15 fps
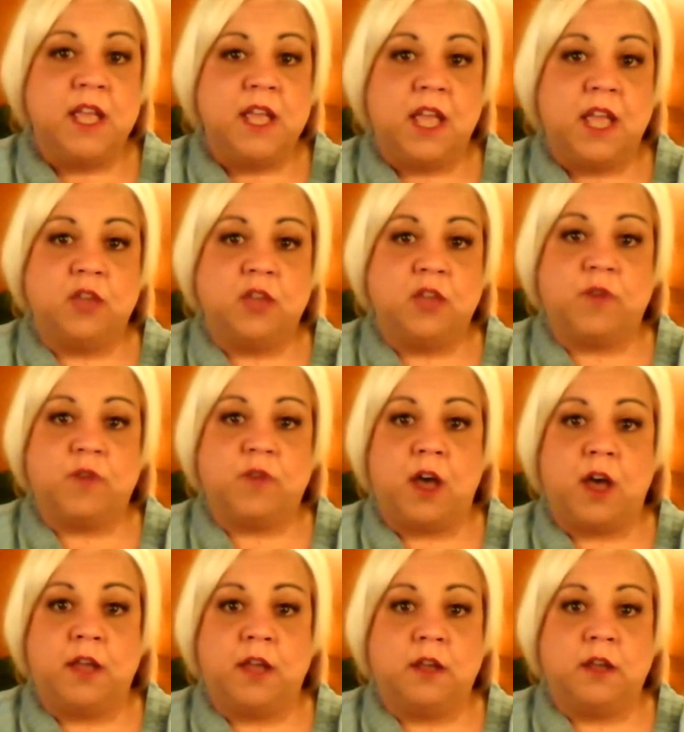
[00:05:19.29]
and you've
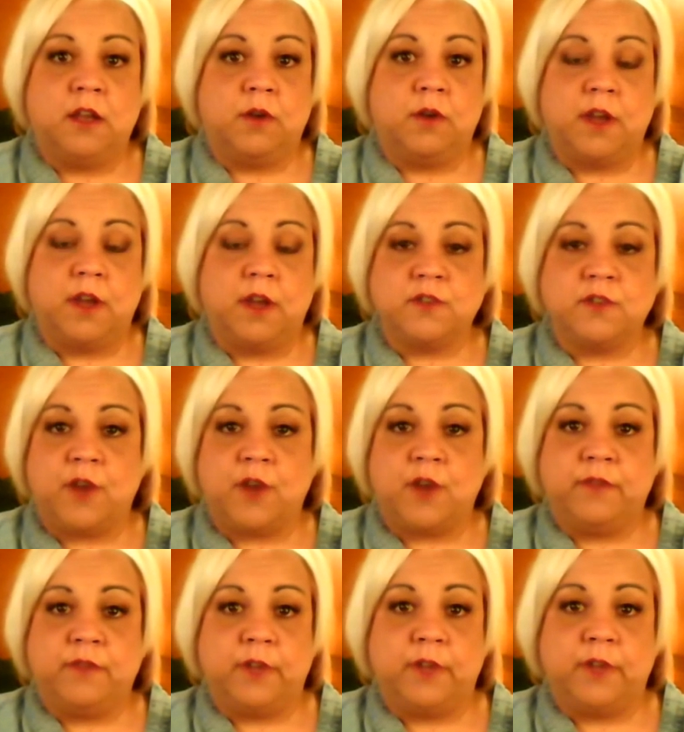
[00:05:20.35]
got, you know, nice great
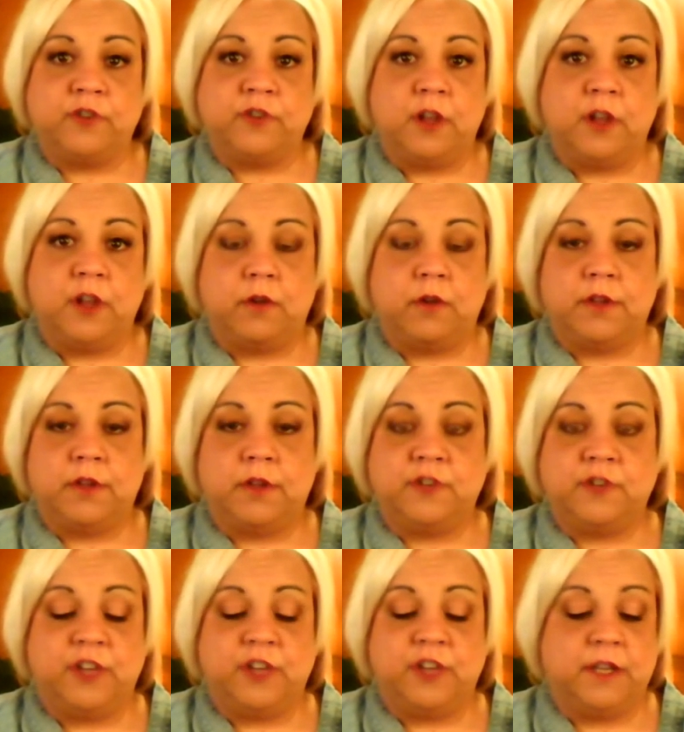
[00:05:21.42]
flush color on the
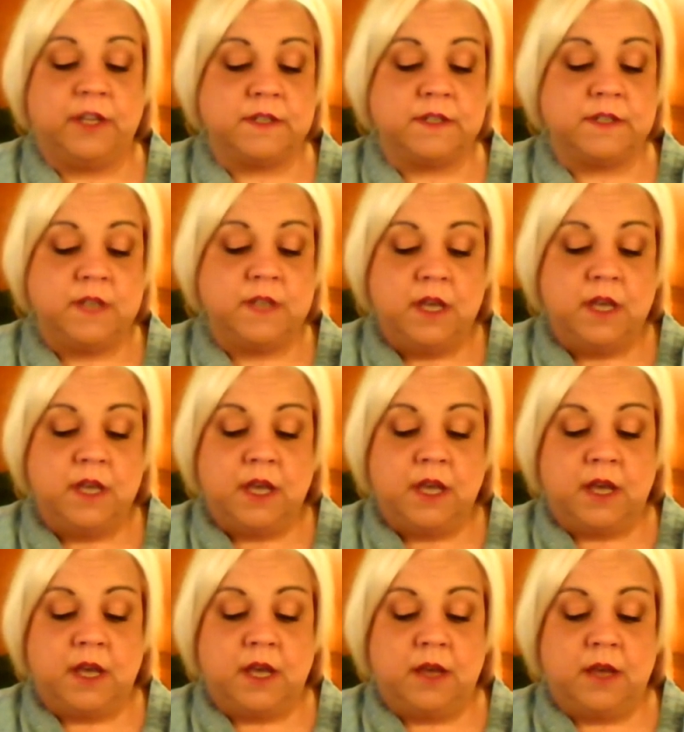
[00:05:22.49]
cheeks.
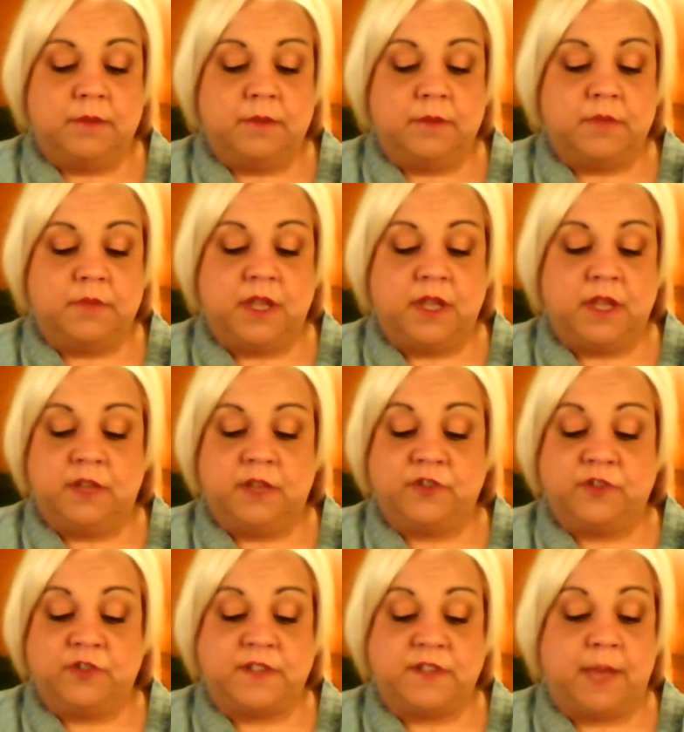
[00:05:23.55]
It's
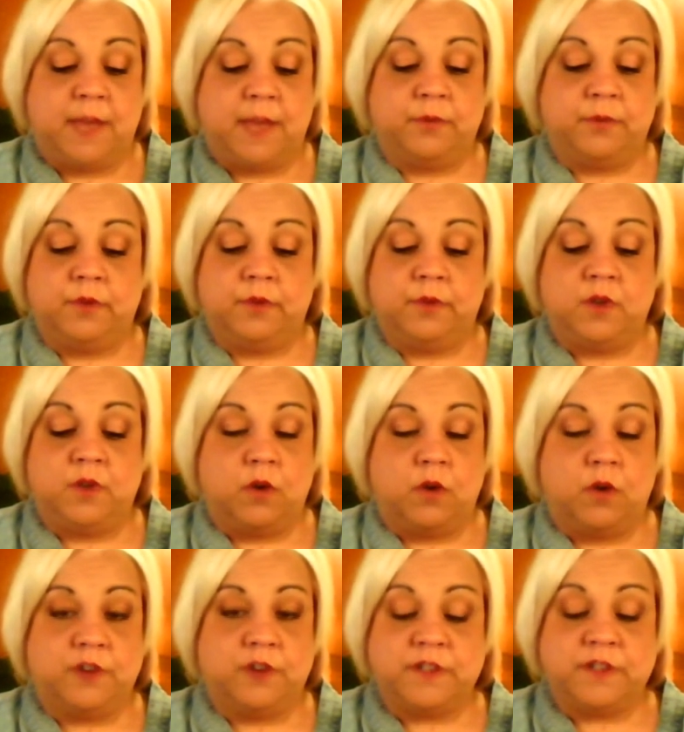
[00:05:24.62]
just absolutely
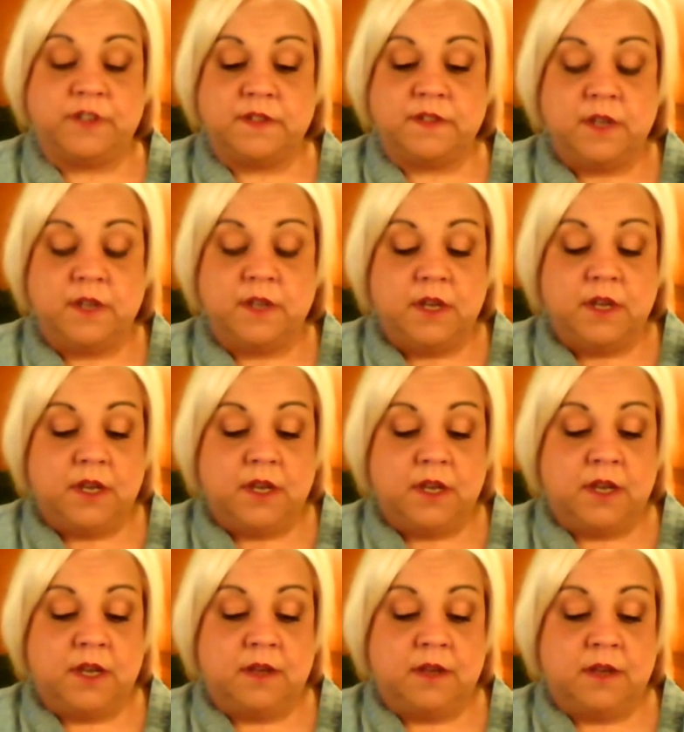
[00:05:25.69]
gorgeous.
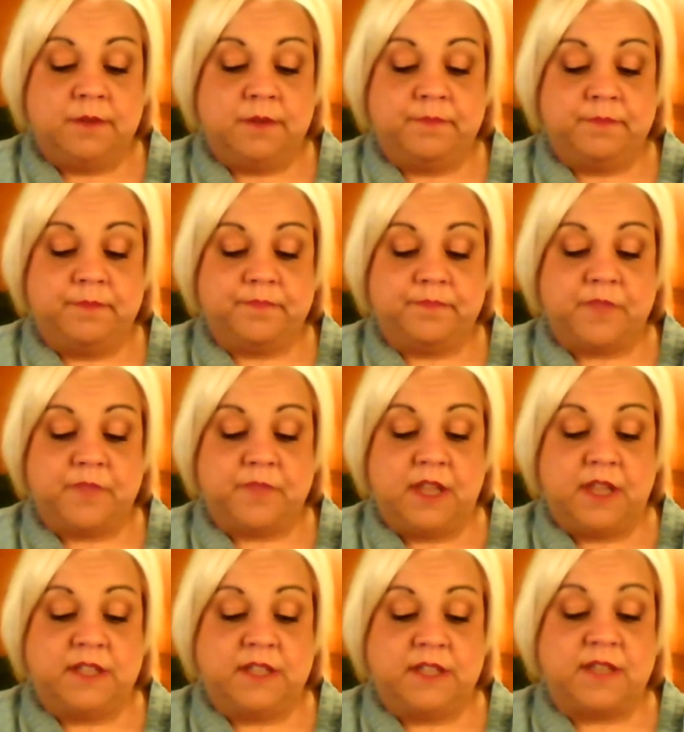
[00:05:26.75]

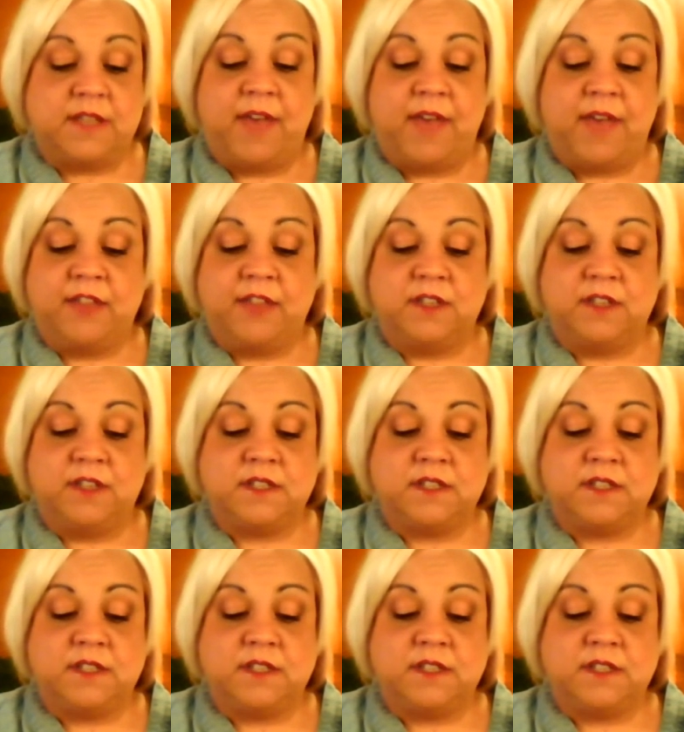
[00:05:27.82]
I've had this